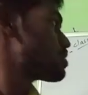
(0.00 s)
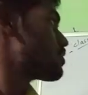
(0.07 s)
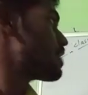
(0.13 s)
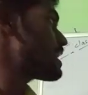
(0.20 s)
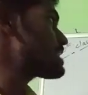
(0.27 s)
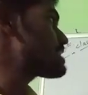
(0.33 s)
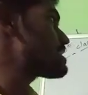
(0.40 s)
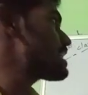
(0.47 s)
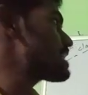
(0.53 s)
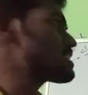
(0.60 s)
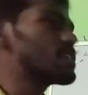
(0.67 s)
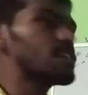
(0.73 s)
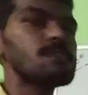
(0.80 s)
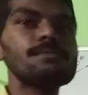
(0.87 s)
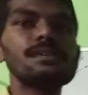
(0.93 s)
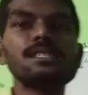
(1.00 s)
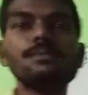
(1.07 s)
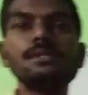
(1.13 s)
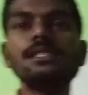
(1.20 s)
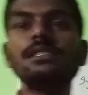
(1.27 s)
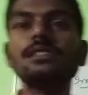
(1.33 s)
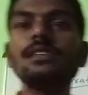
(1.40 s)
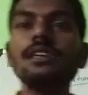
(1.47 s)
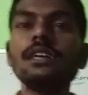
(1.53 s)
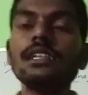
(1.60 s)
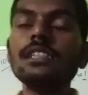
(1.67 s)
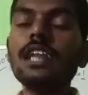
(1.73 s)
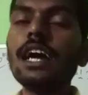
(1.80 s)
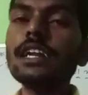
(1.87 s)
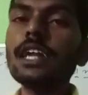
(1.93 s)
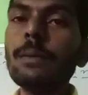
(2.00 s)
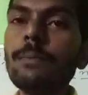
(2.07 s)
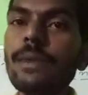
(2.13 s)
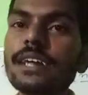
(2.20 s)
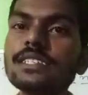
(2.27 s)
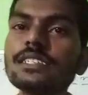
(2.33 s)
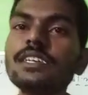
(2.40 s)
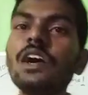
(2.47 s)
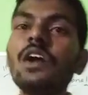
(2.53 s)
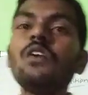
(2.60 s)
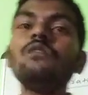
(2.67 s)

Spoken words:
What is irrational numbers means? The numbers